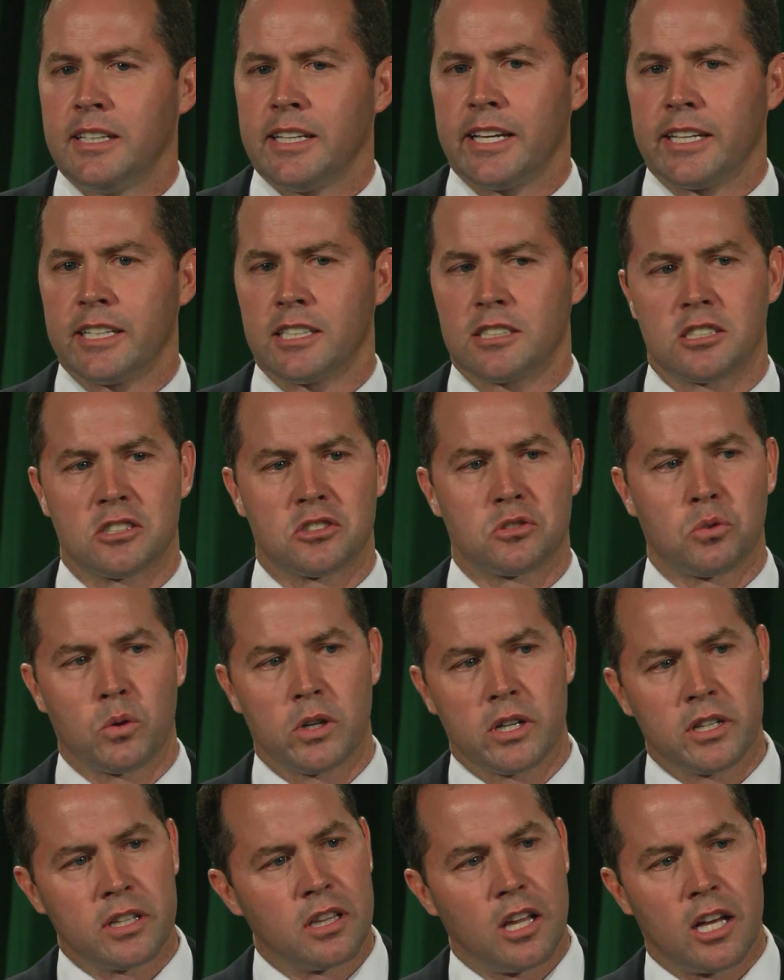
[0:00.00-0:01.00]
And it's a
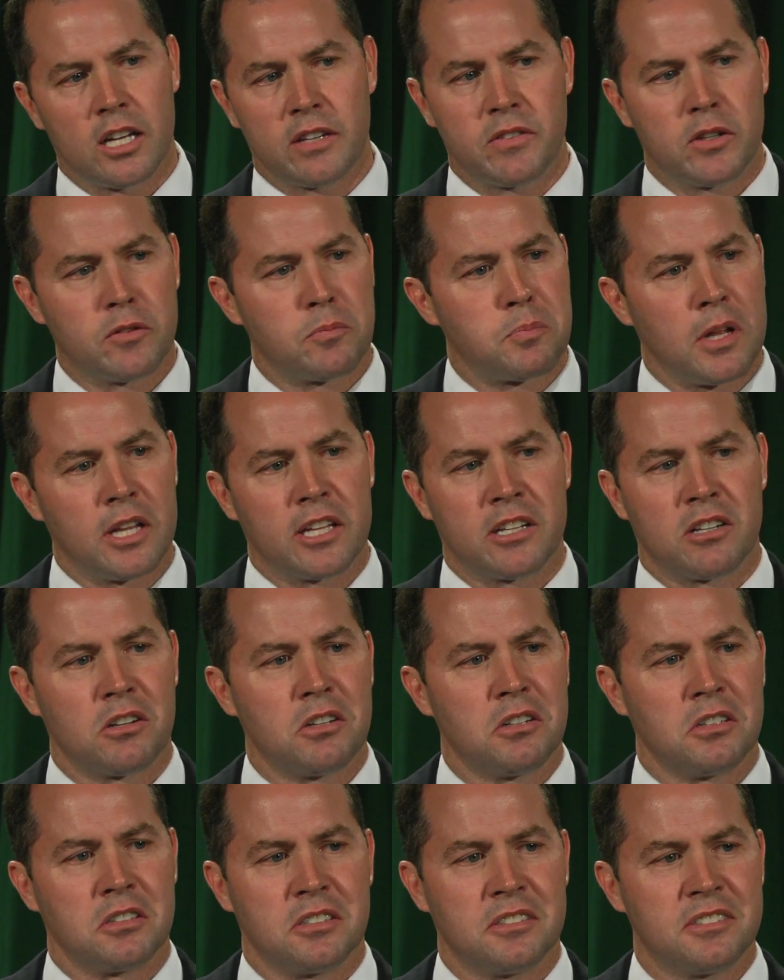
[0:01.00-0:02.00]
story a lot of you have probably
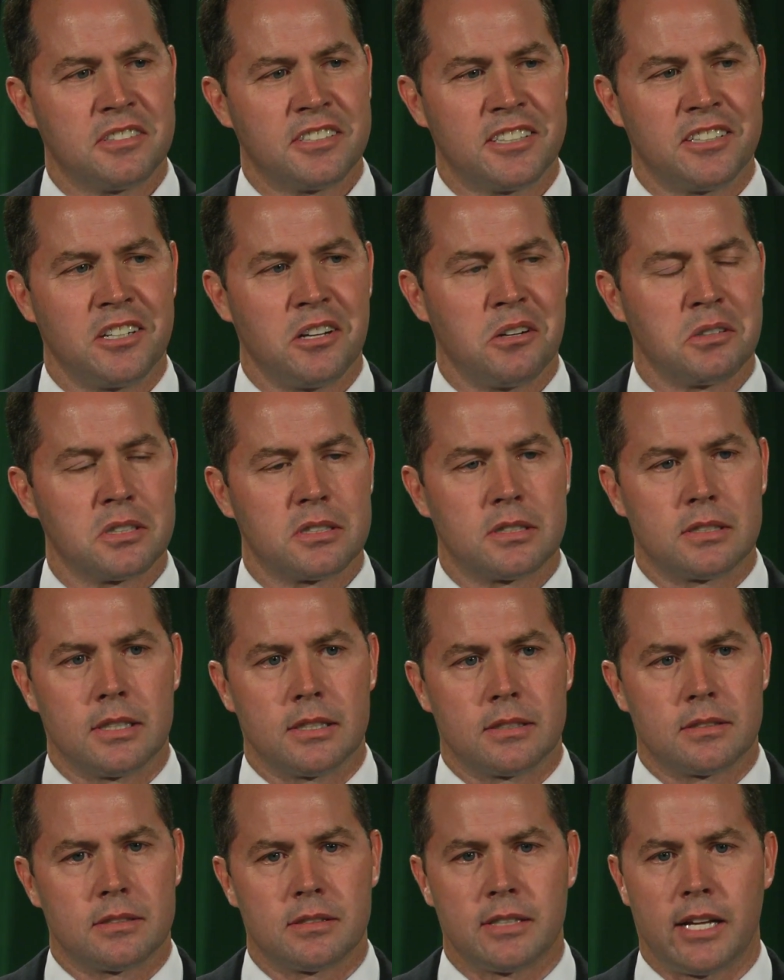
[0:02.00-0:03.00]
heard. You know,
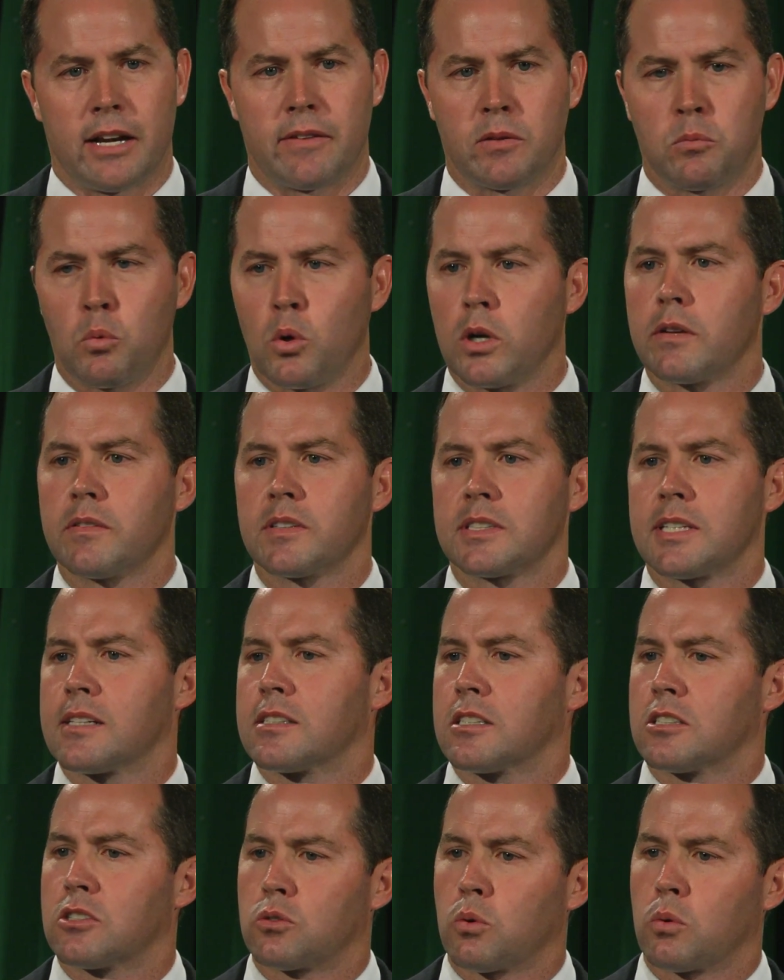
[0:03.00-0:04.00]
it's every one of us
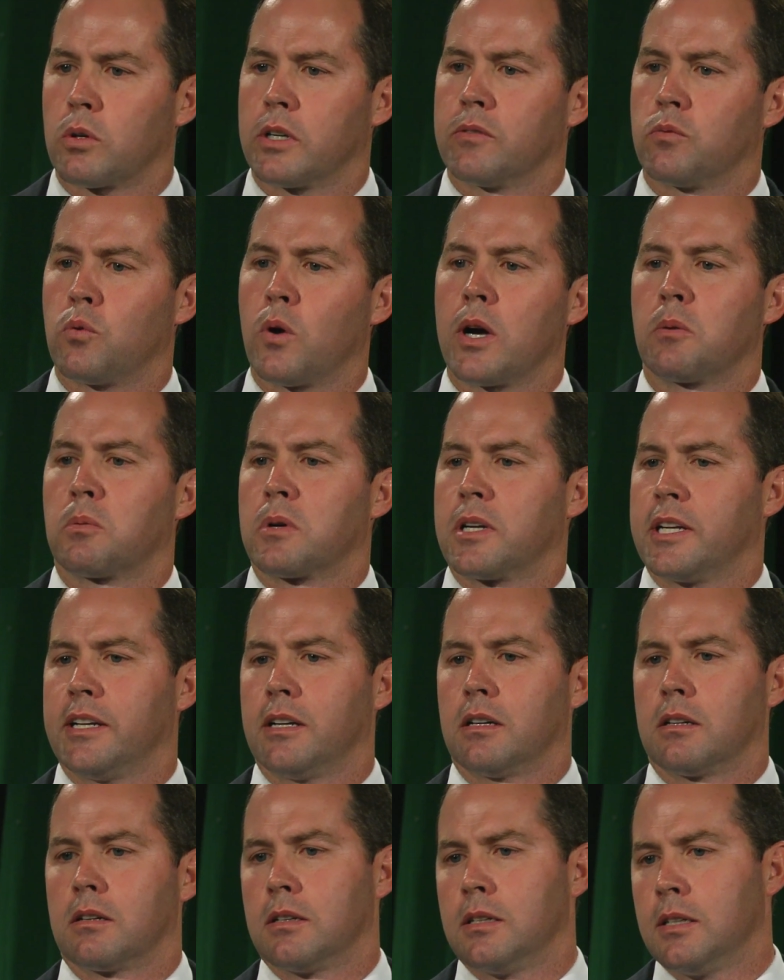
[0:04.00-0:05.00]
has a story of why we're
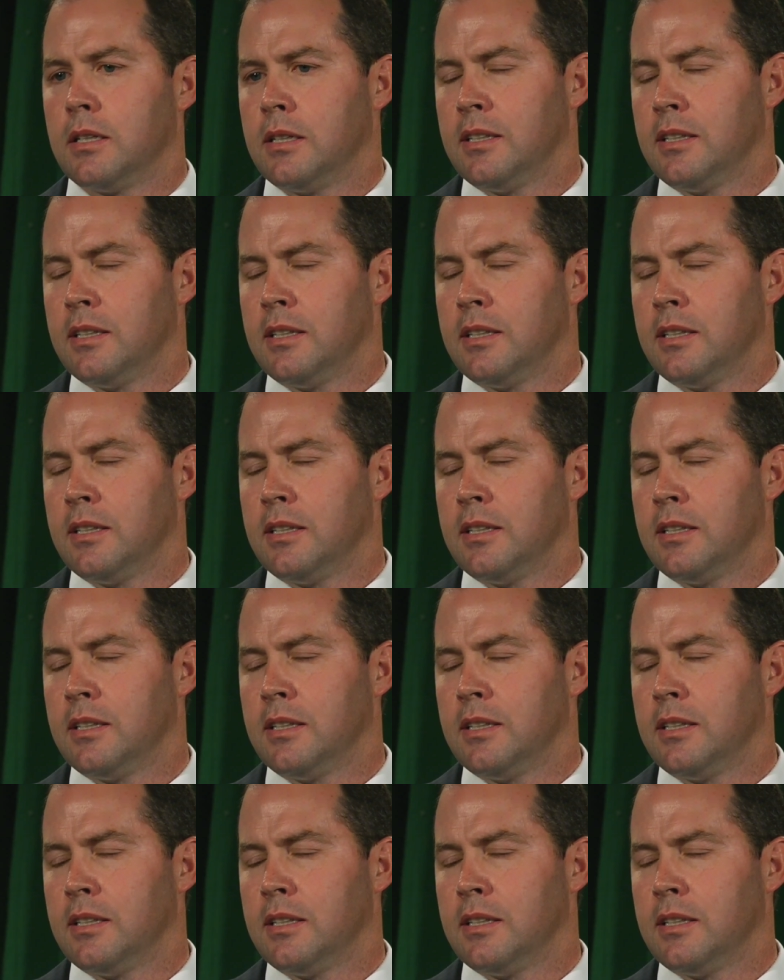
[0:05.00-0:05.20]
here.